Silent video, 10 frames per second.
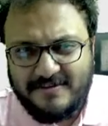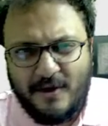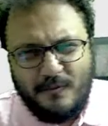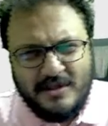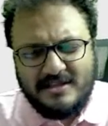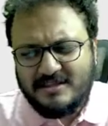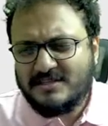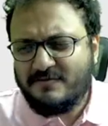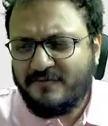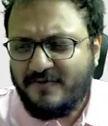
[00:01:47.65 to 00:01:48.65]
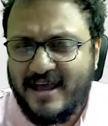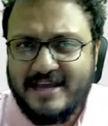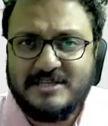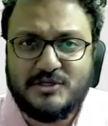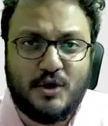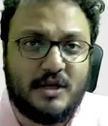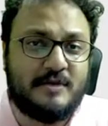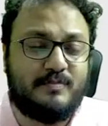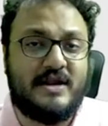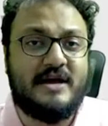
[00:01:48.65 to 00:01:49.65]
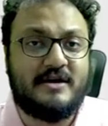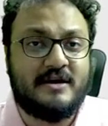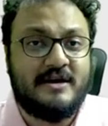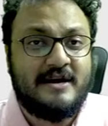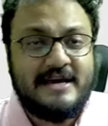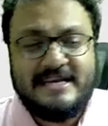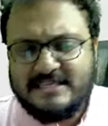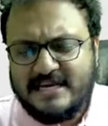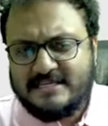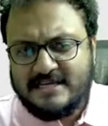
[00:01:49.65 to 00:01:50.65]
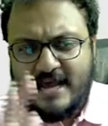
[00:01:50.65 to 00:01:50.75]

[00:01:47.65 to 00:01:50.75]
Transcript: Now, Vidit is a very solid player he says,